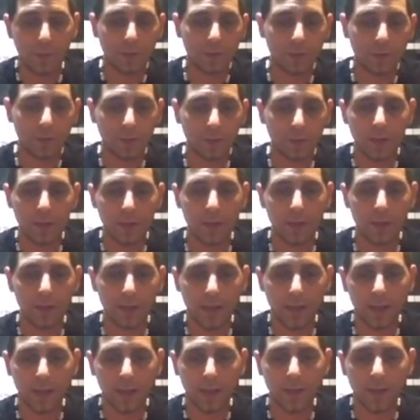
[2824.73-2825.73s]
Okay,
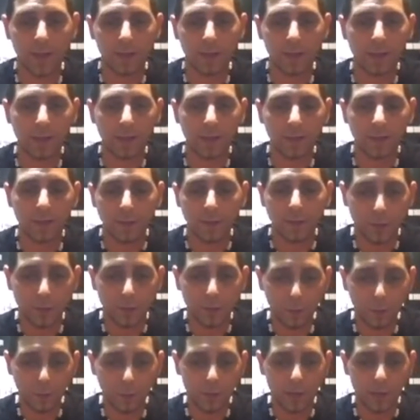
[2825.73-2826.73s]
you take that
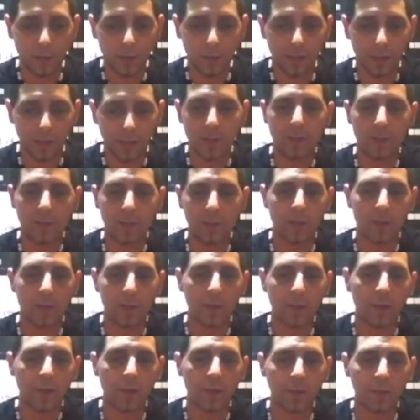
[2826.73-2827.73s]
gold GANs
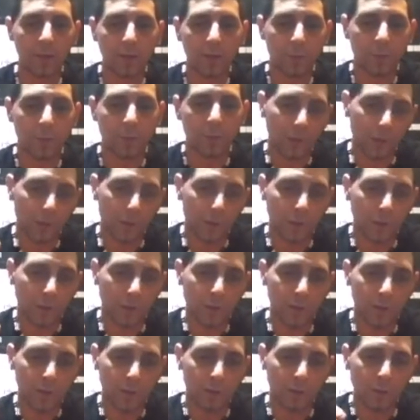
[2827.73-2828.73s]
and you put it
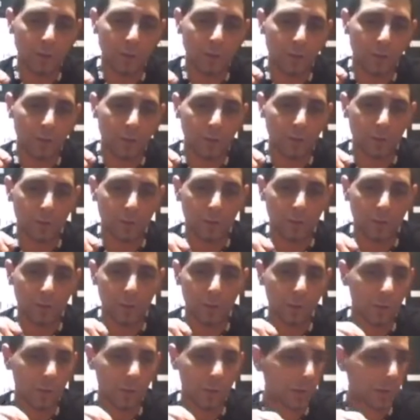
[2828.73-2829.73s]
into your own
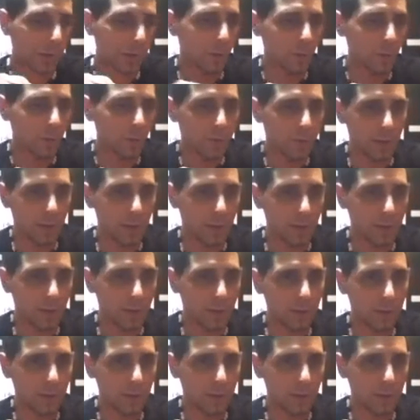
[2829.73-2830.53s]
100%